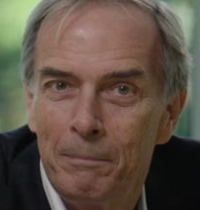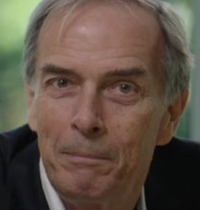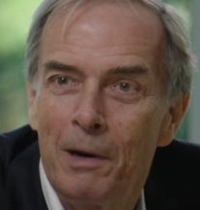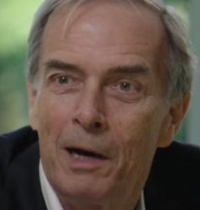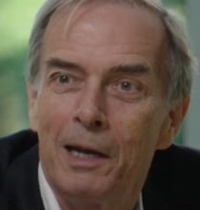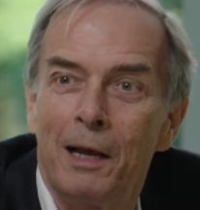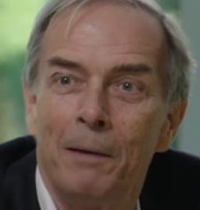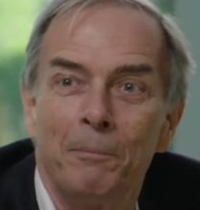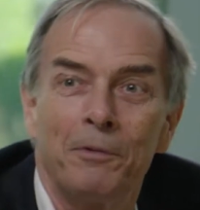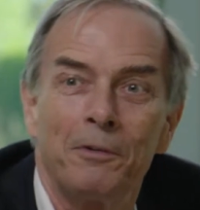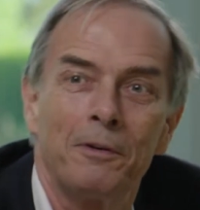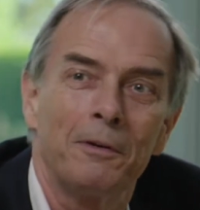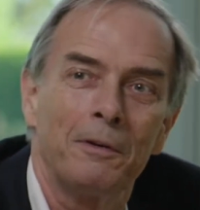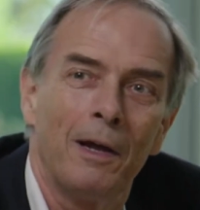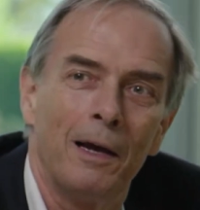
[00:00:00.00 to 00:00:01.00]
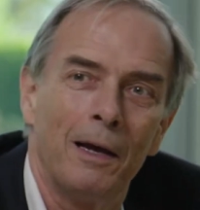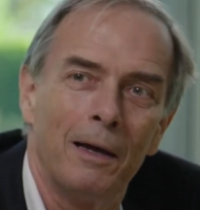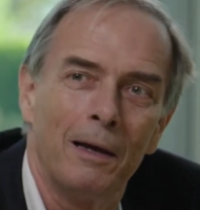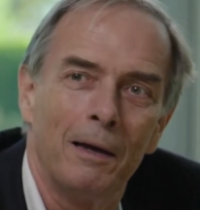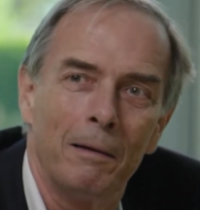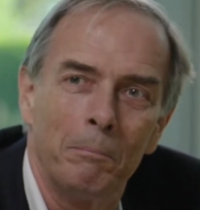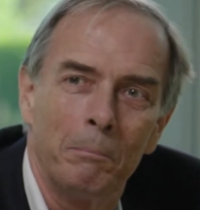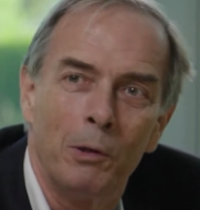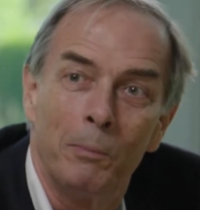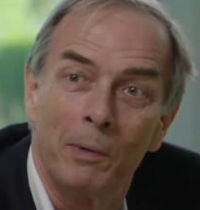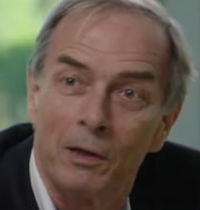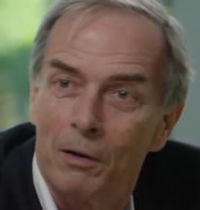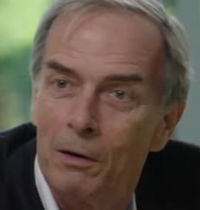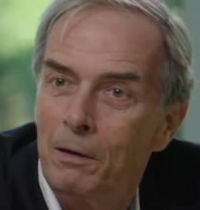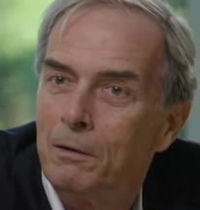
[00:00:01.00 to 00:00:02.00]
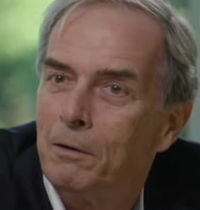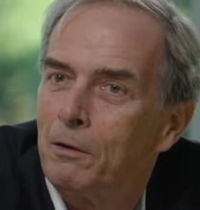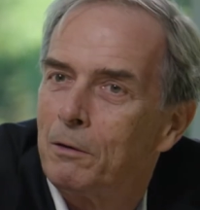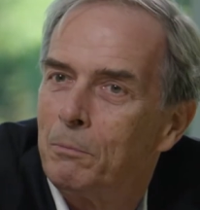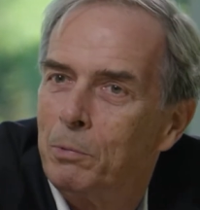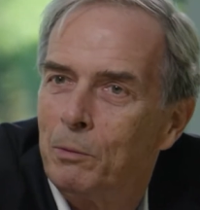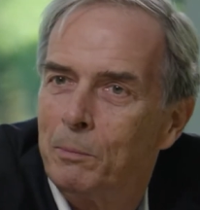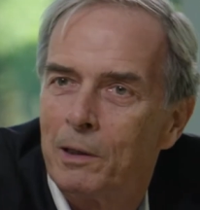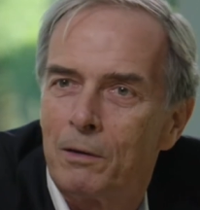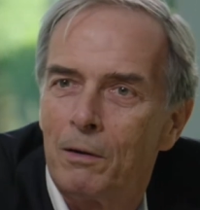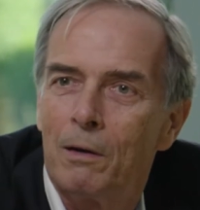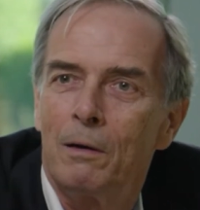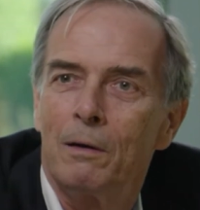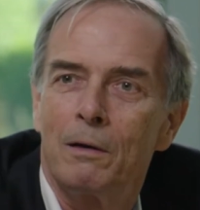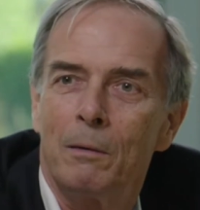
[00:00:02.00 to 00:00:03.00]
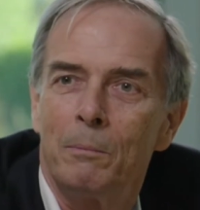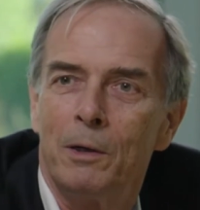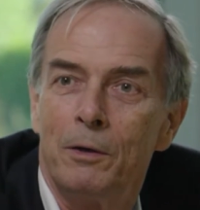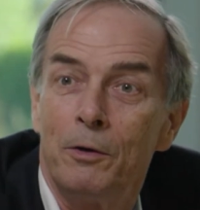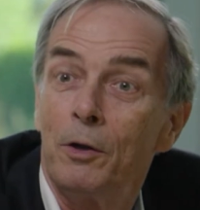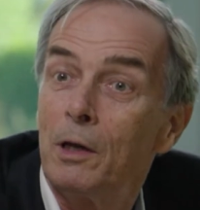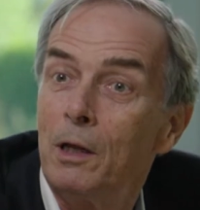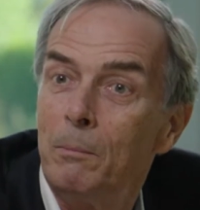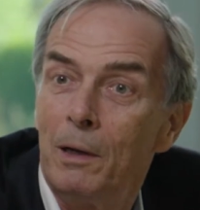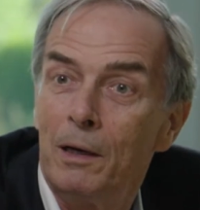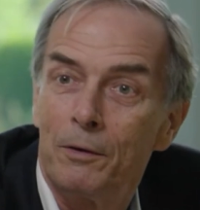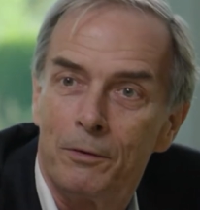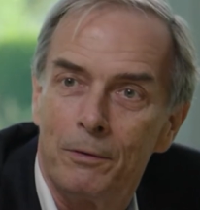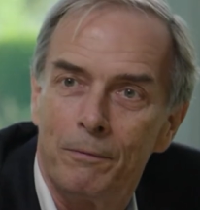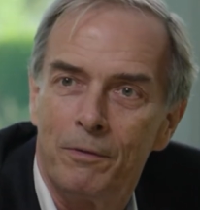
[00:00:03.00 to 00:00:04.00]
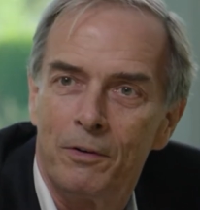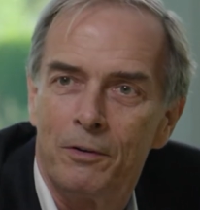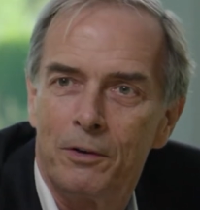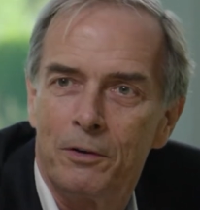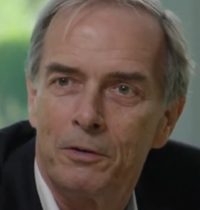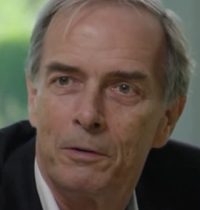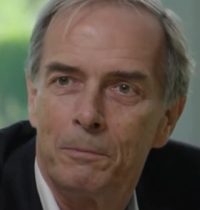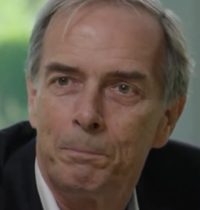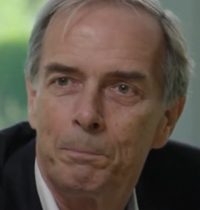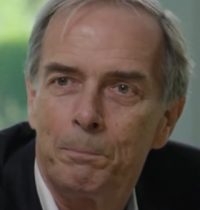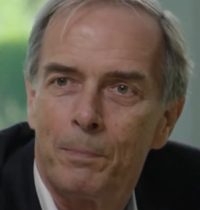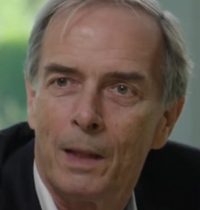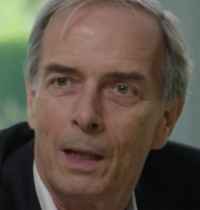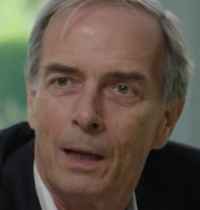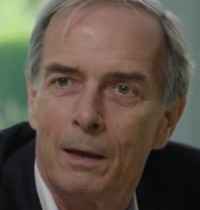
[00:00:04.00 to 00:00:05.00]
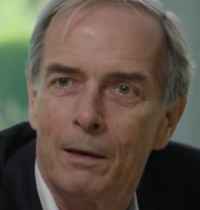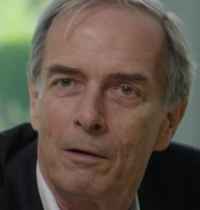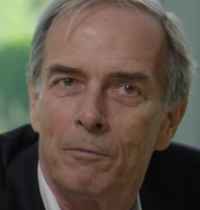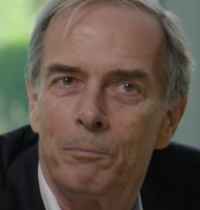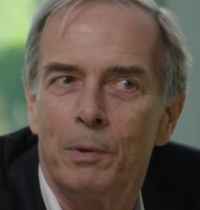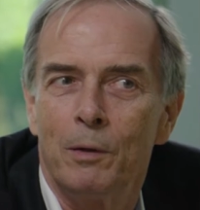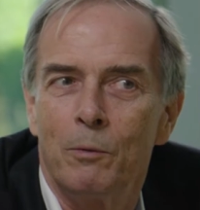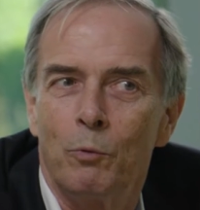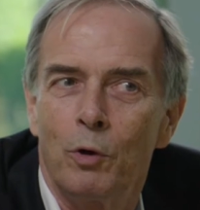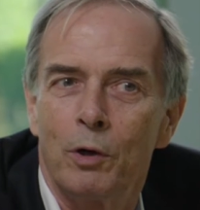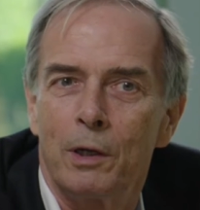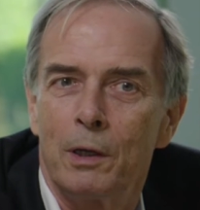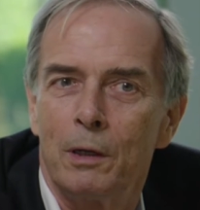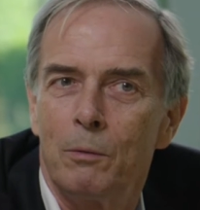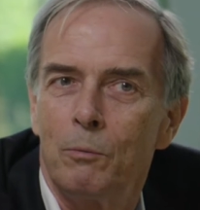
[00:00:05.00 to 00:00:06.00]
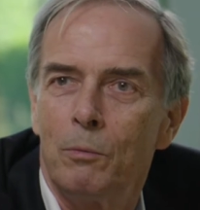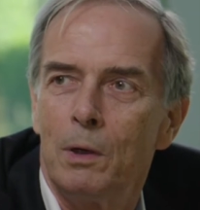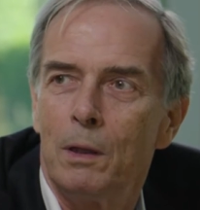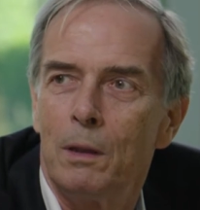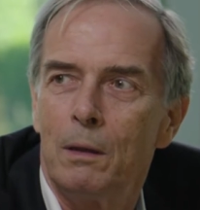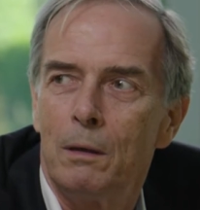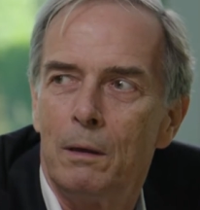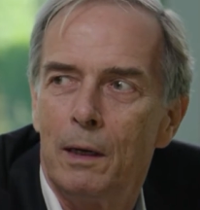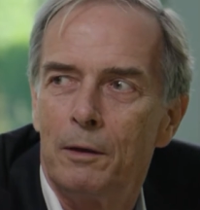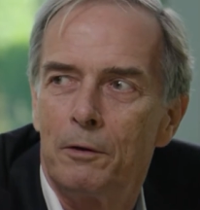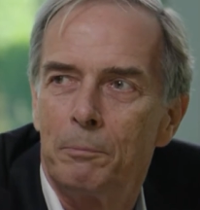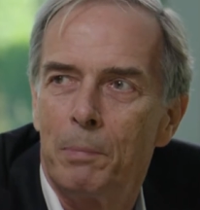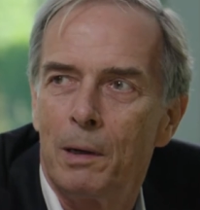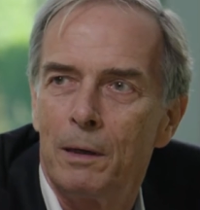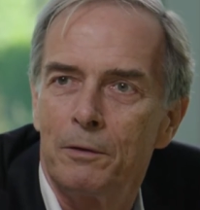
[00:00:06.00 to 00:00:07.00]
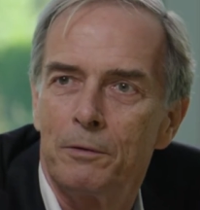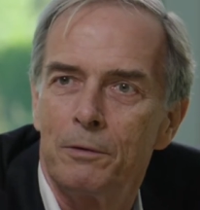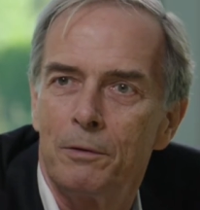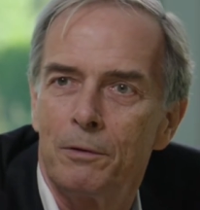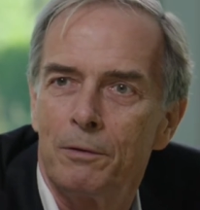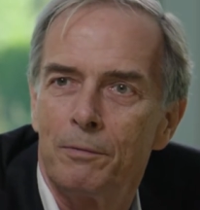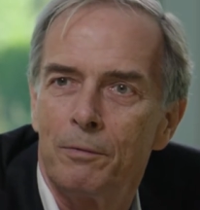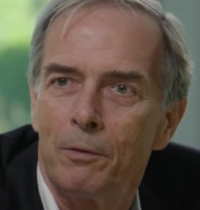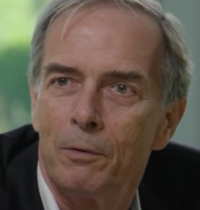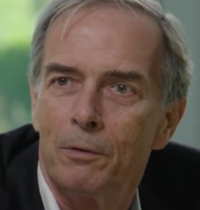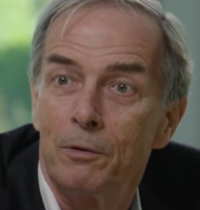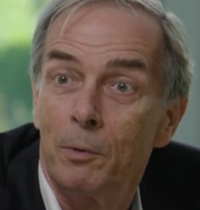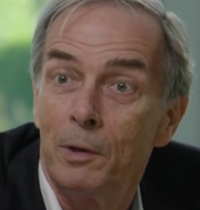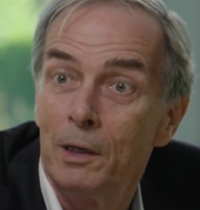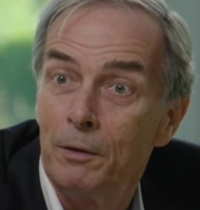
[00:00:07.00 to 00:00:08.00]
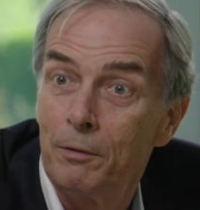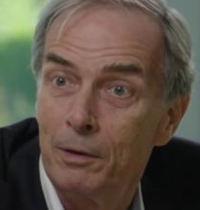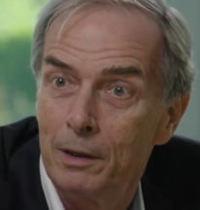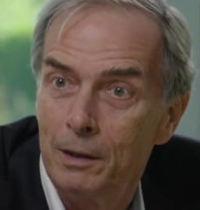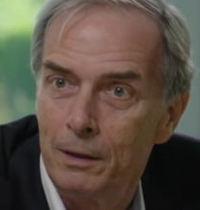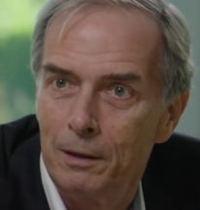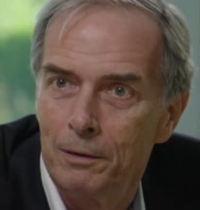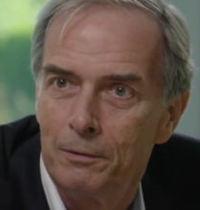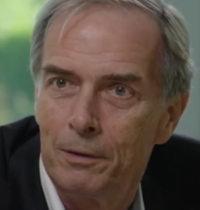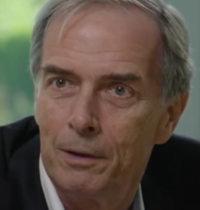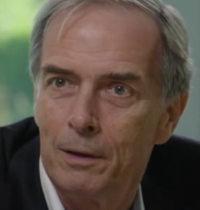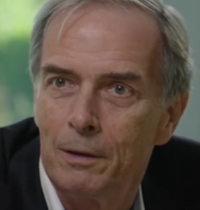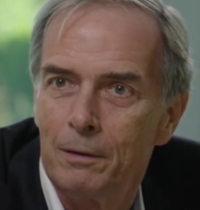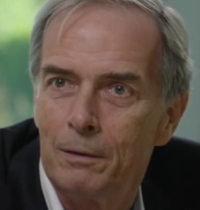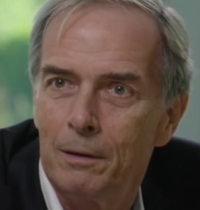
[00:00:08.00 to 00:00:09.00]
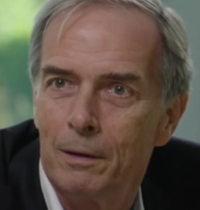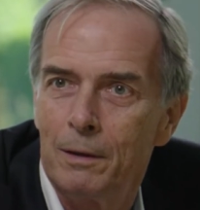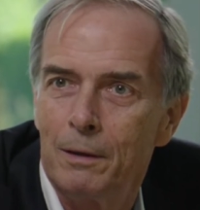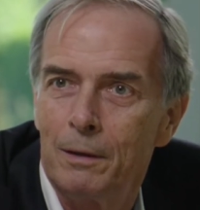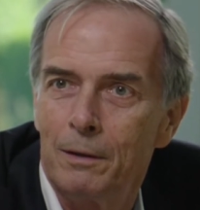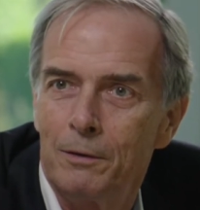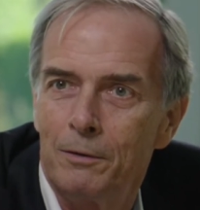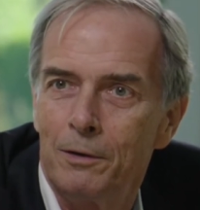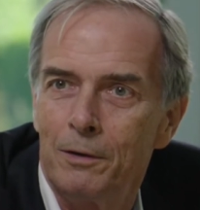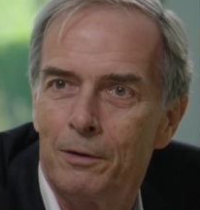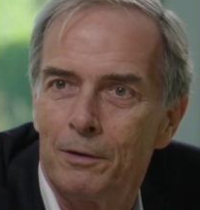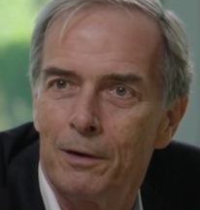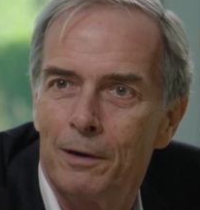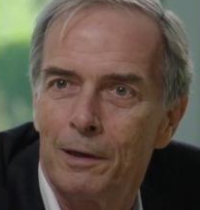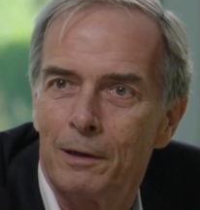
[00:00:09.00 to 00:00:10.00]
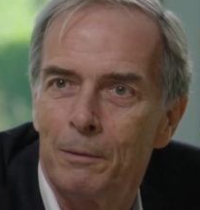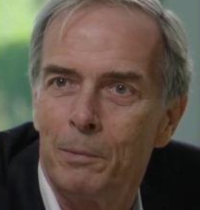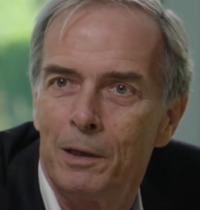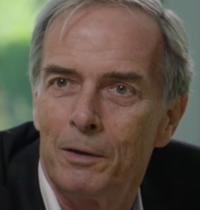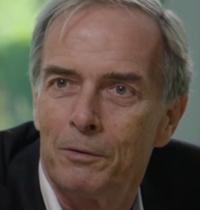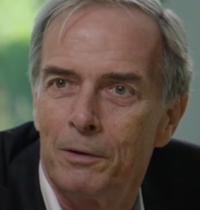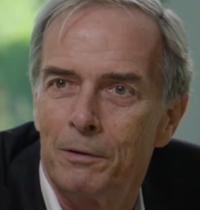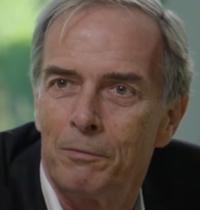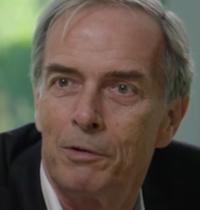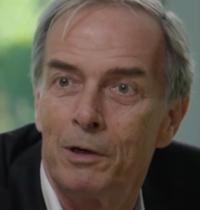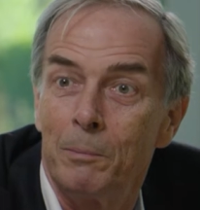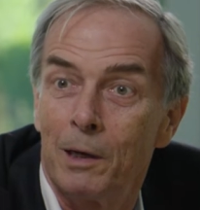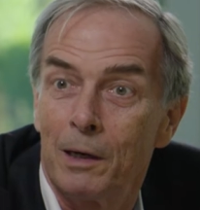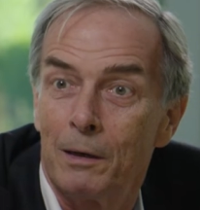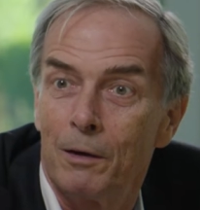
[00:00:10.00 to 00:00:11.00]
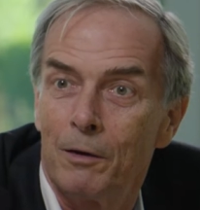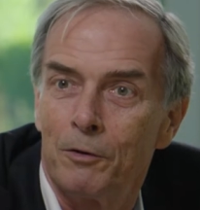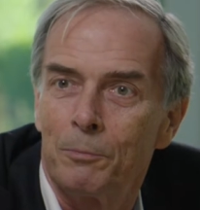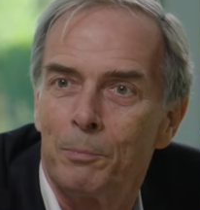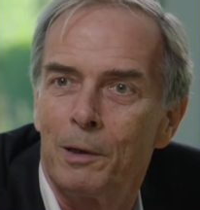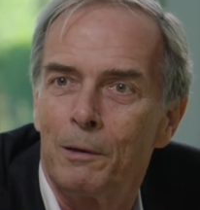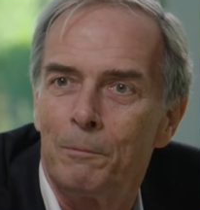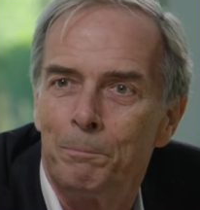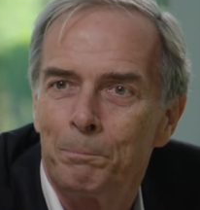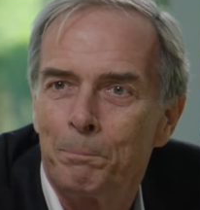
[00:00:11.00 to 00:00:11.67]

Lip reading: My name's Bill MacDonald, Dr Bill MacDonald. I'm a nuclear medicine physician, and I've been working with NETS patients for 23 years now, since I commenced at Fremantle Hospital.